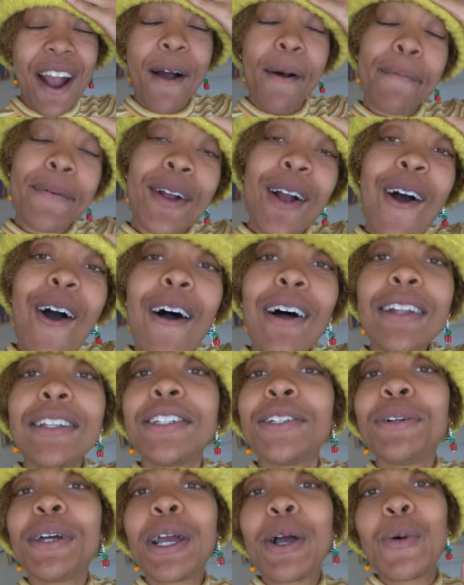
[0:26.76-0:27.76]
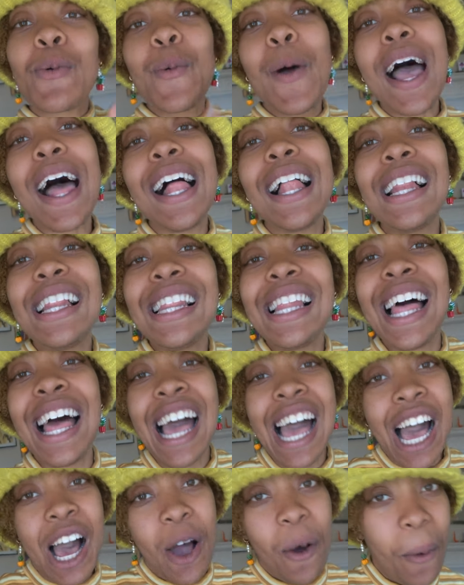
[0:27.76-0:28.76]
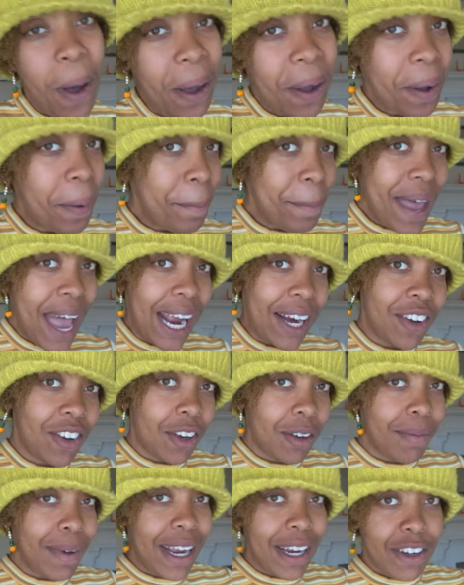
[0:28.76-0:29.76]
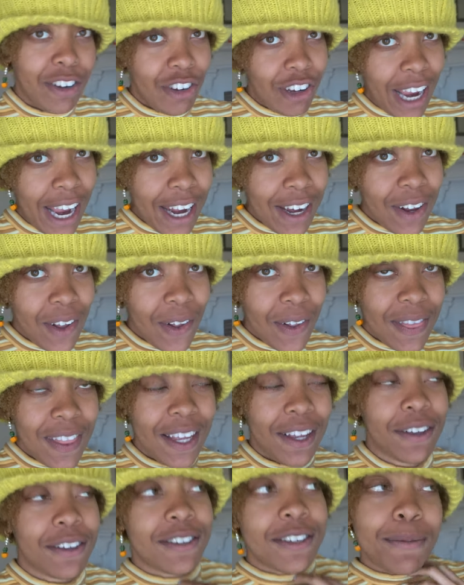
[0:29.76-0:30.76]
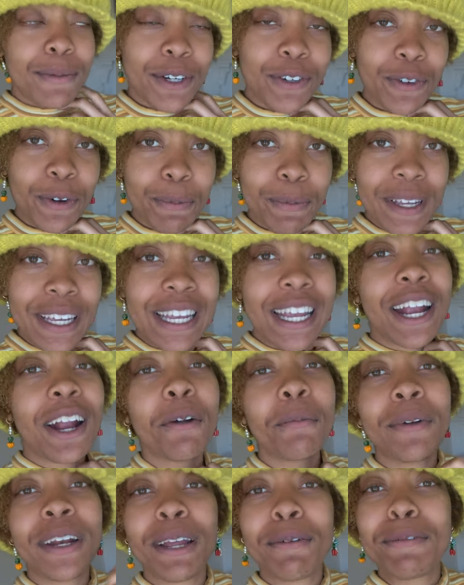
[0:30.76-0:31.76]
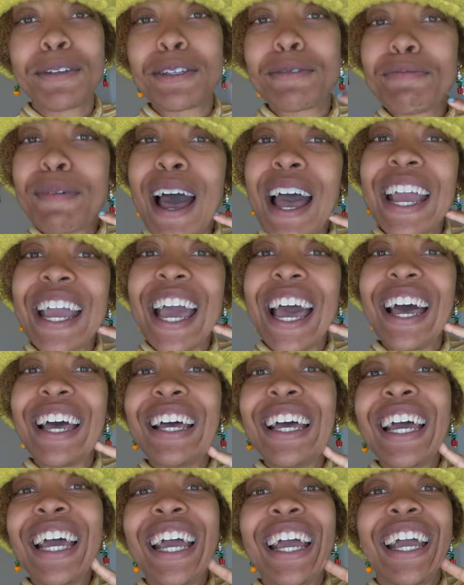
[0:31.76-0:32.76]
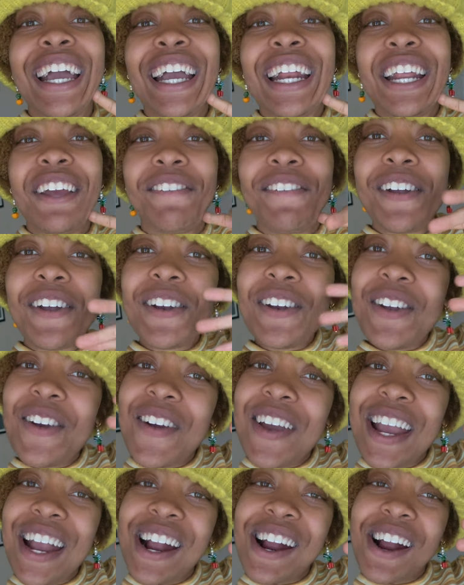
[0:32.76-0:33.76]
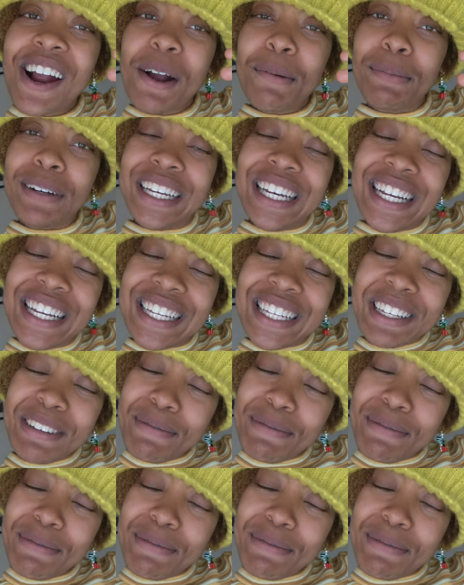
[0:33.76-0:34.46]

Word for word: hope you're all doing well. Welcome back to my channel. Thank you so much for being here. My name is Maya and if you're new here please